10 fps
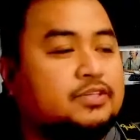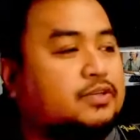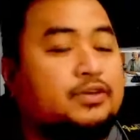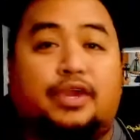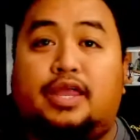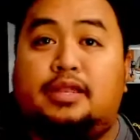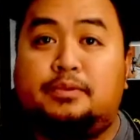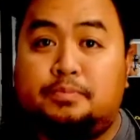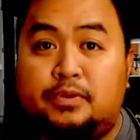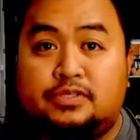so you
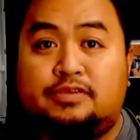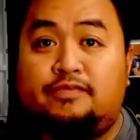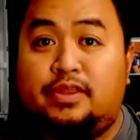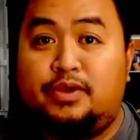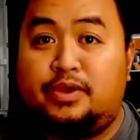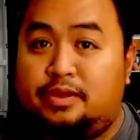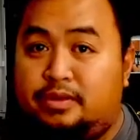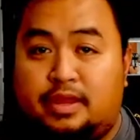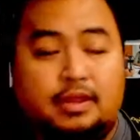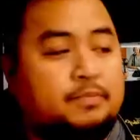can pause the video and you
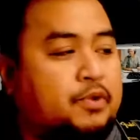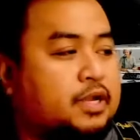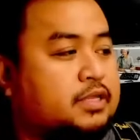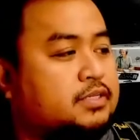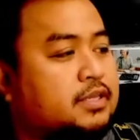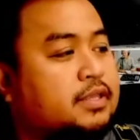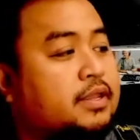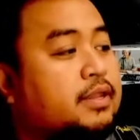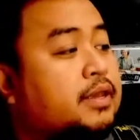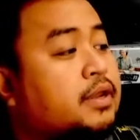can practice, and
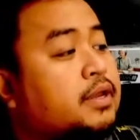then